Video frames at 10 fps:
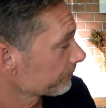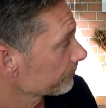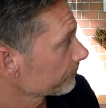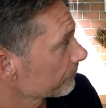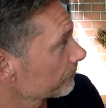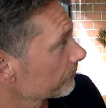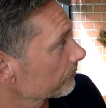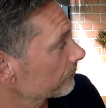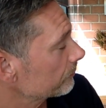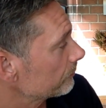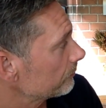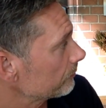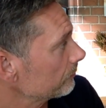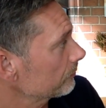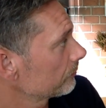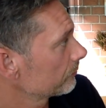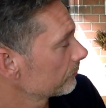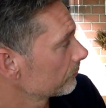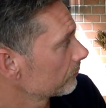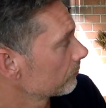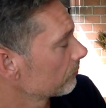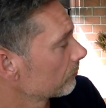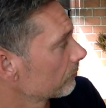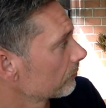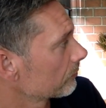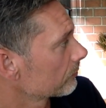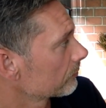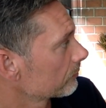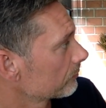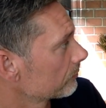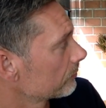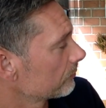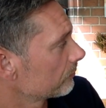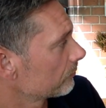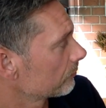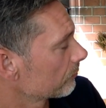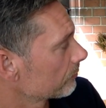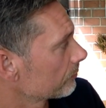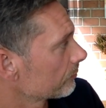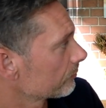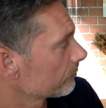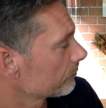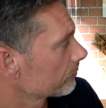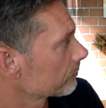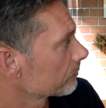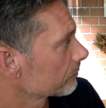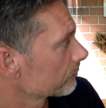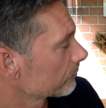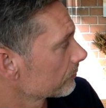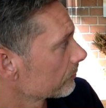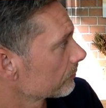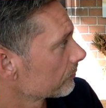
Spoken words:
No words are spoken by the person on screen.